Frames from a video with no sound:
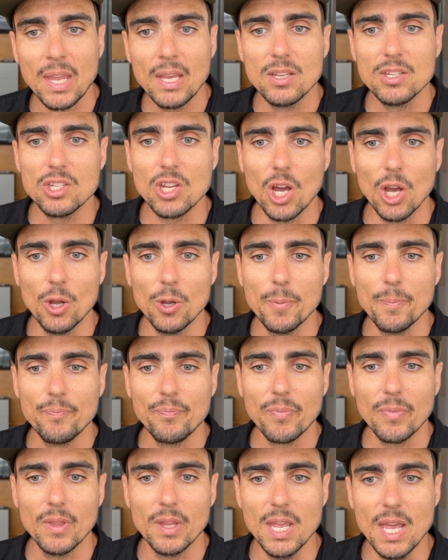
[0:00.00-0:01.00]
So
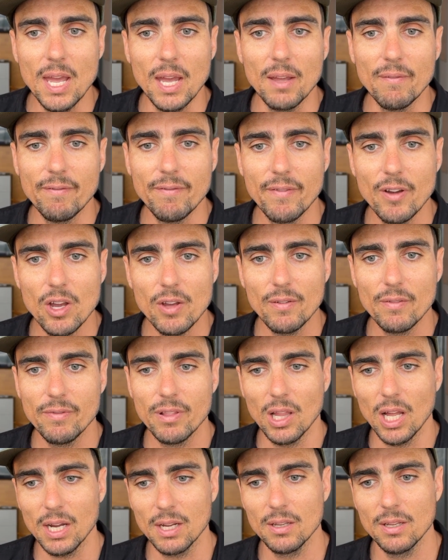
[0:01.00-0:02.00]
yeah,
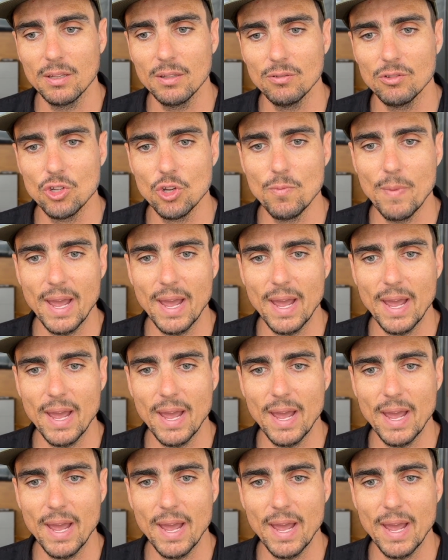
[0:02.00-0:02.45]
to